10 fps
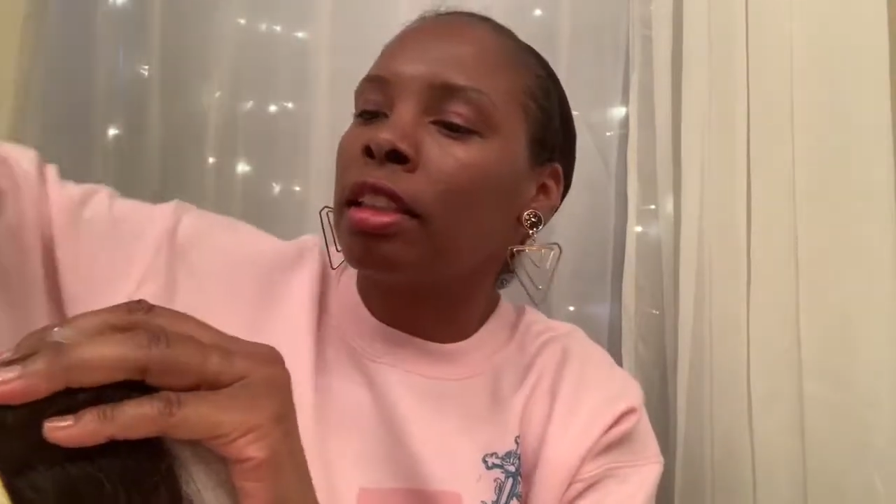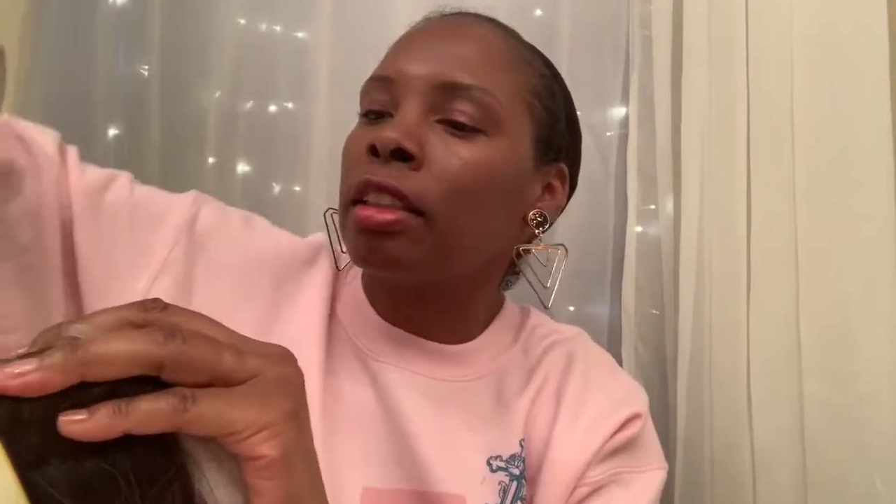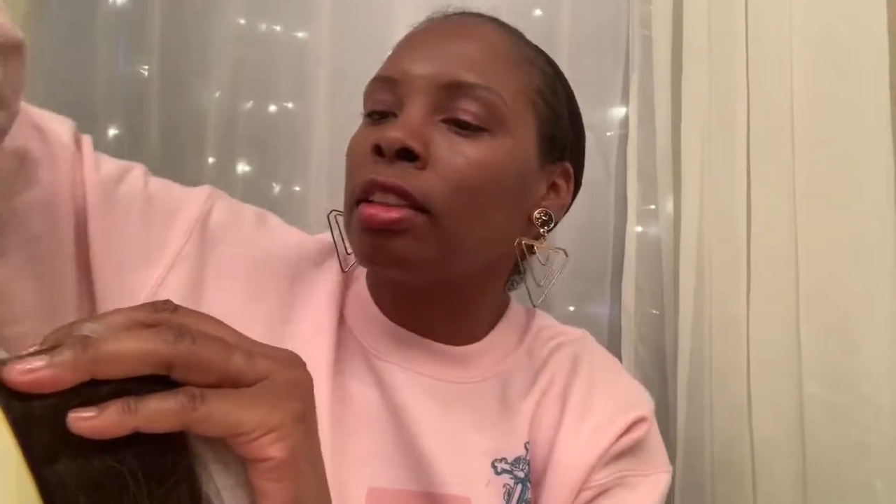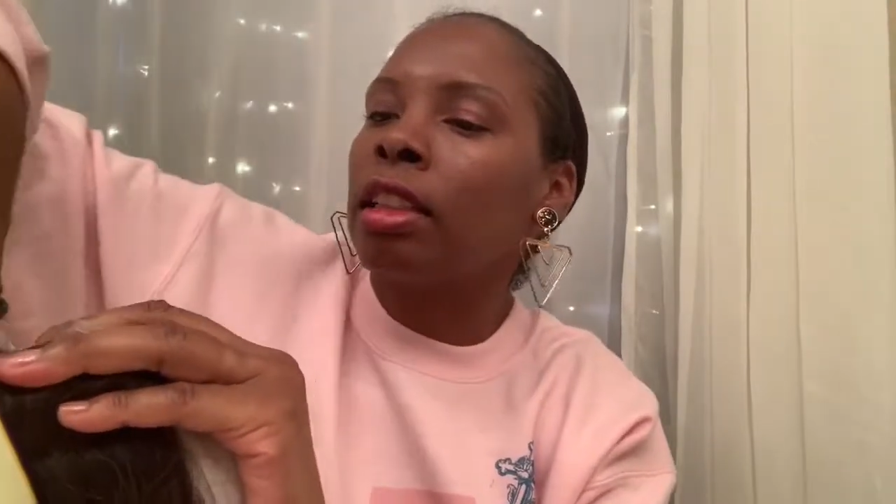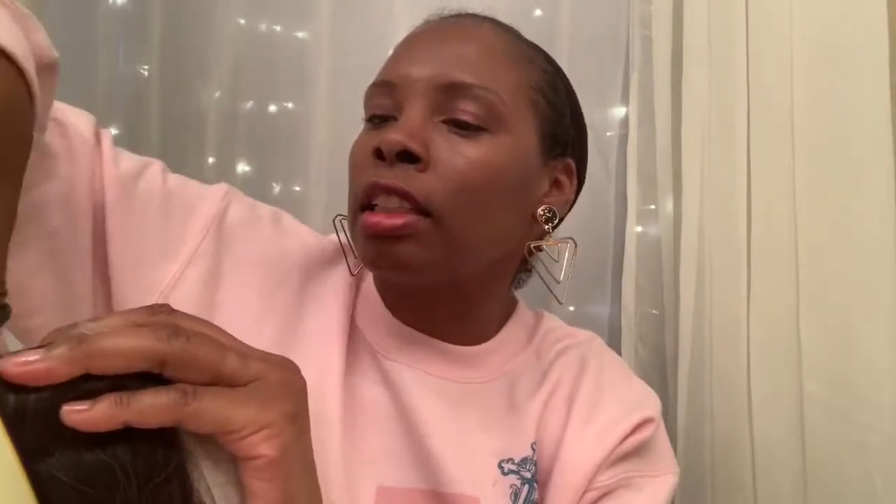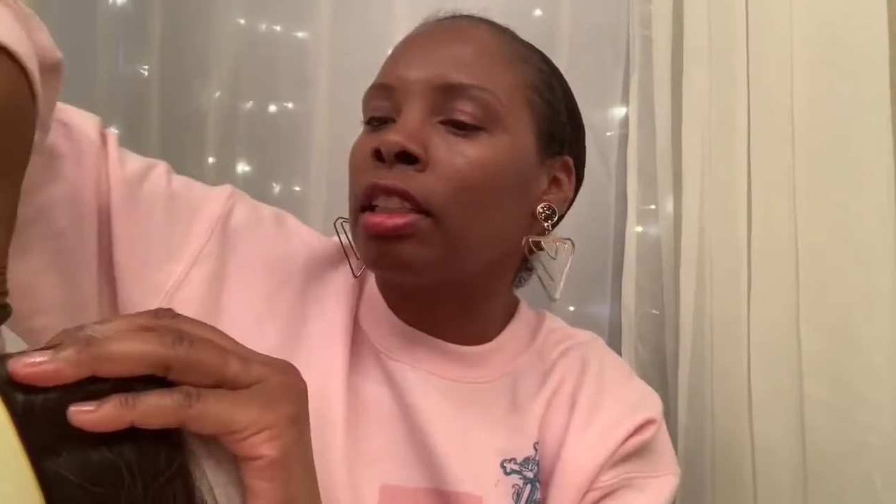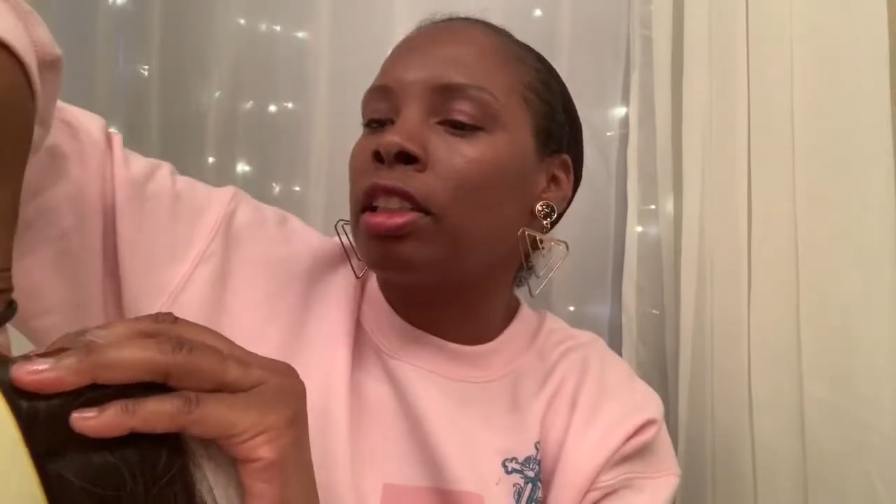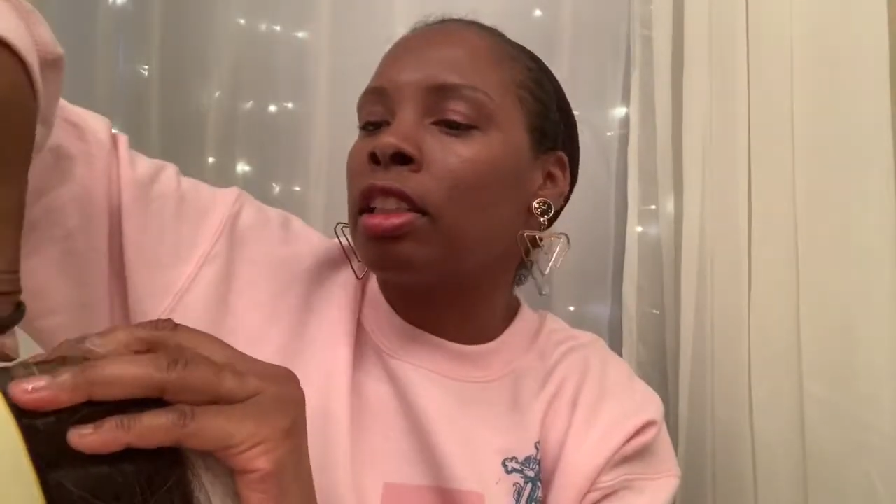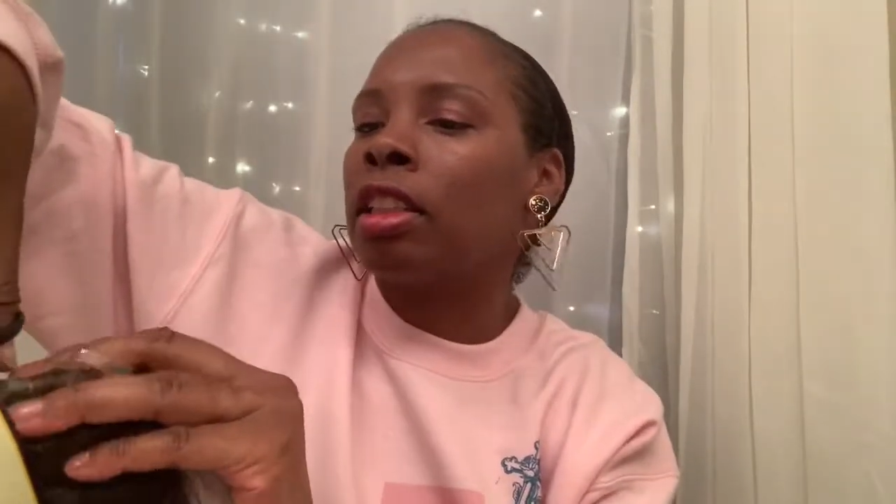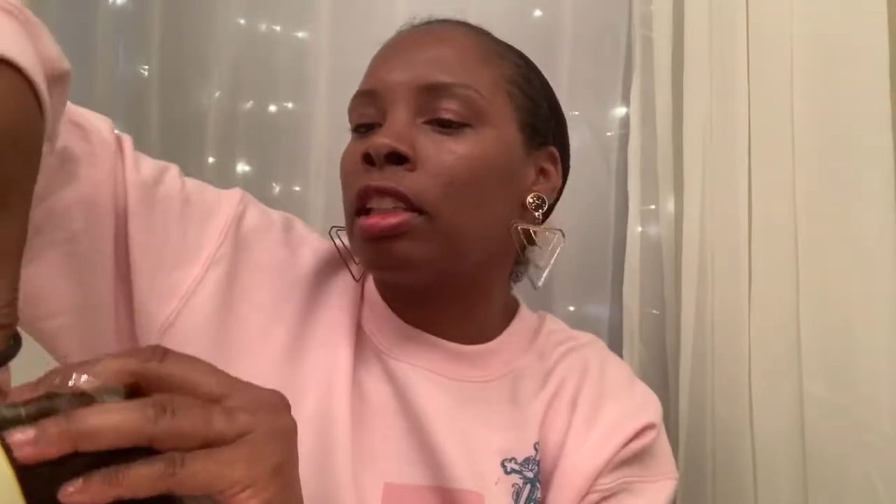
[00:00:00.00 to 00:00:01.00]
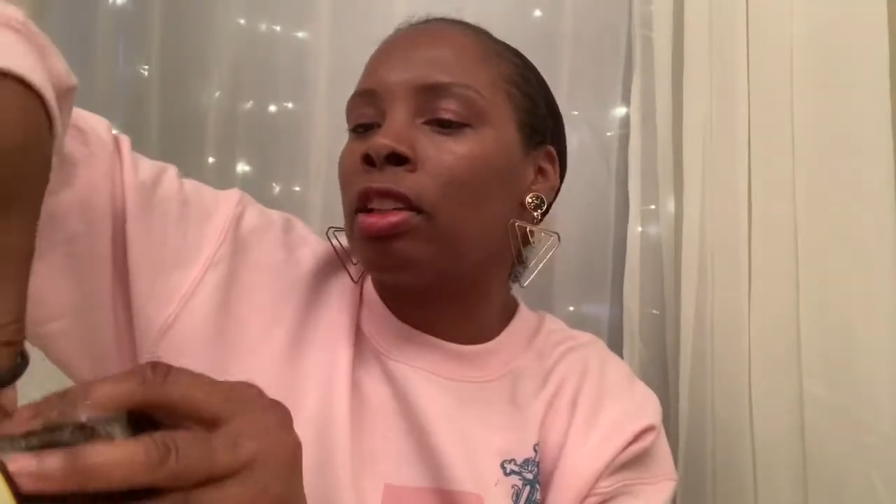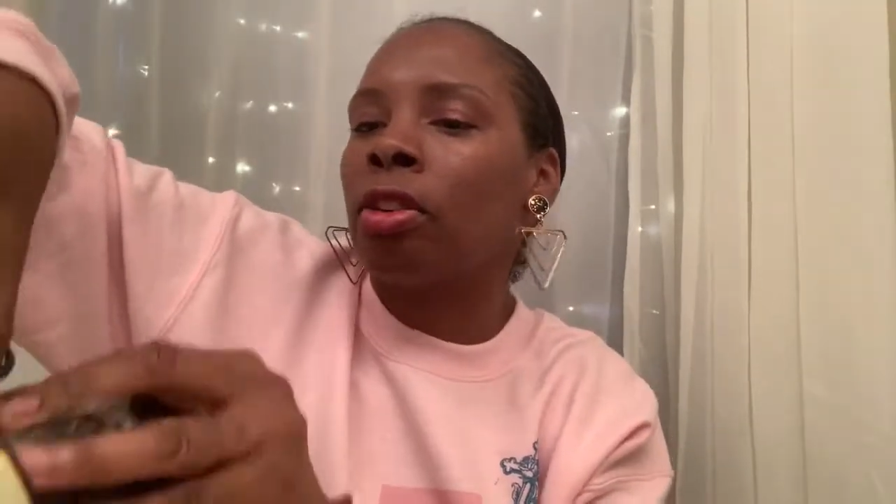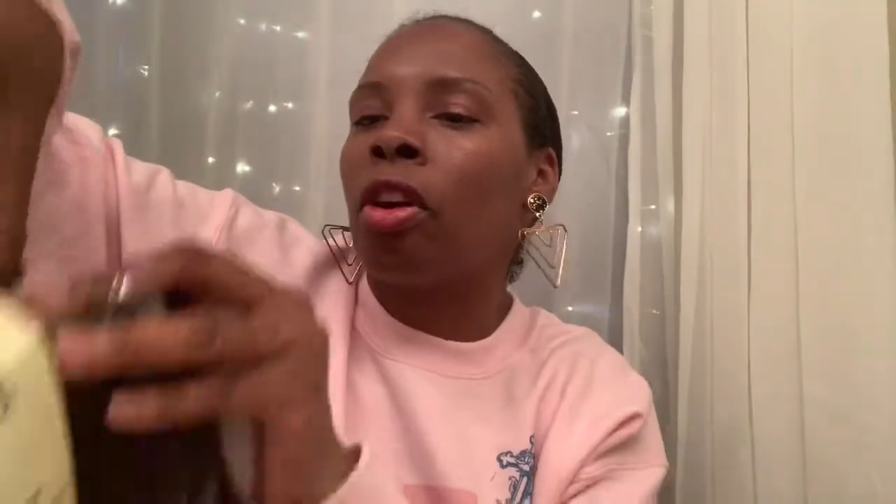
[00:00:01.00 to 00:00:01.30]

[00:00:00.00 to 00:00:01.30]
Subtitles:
So let's just get her